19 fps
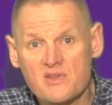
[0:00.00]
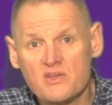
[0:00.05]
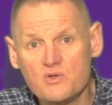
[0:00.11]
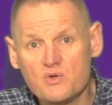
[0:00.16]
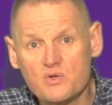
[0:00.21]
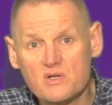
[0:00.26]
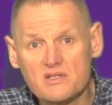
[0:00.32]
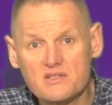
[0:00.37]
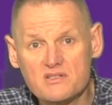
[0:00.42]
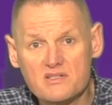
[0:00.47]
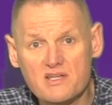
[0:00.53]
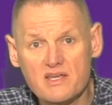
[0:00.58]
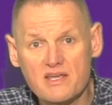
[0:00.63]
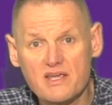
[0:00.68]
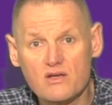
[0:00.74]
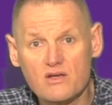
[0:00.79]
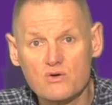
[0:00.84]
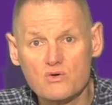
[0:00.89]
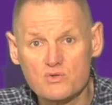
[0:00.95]
You can
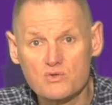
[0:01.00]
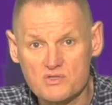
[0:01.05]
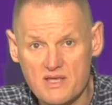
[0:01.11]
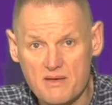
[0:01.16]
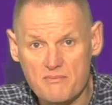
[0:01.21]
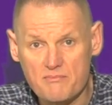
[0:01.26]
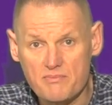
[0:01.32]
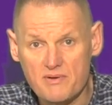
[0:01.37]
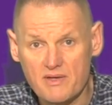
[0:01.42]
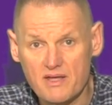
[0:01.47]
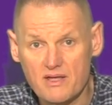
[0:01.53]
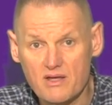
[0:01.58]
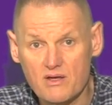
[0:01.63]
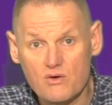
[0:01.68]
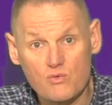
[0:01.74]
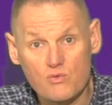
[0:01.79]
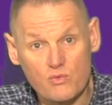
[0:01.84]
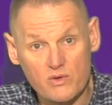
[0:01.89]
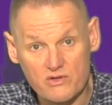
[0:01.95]
take Ozempic
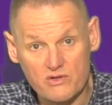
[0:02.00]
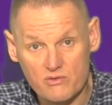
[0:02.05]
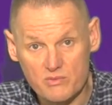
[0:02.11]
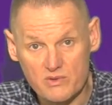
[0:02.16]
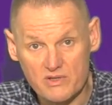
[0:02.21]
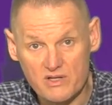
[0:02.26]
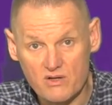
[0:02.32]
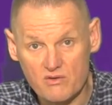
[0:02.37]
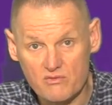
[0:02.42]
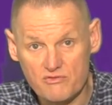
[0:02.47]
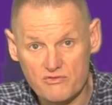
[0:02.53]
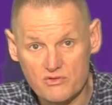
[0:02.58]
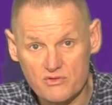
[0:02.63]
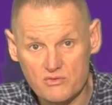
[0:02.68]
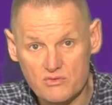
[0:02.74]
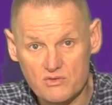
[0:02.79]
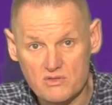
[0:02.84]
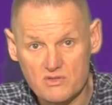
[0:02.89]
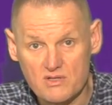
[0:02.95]
with or without
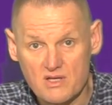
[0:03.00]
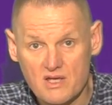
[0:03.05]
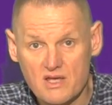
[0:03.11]
food.